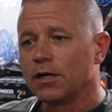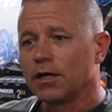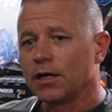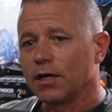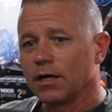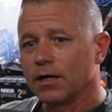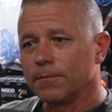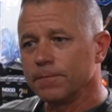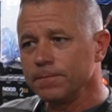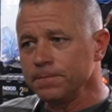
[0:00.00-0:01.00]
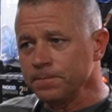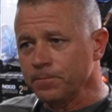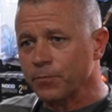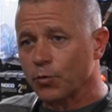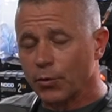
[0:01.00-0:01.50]

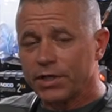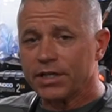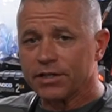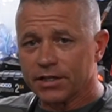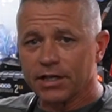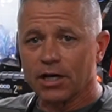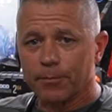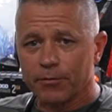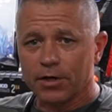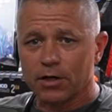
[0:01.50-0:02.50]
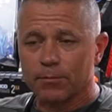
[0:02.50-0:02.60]
We needed to get up there,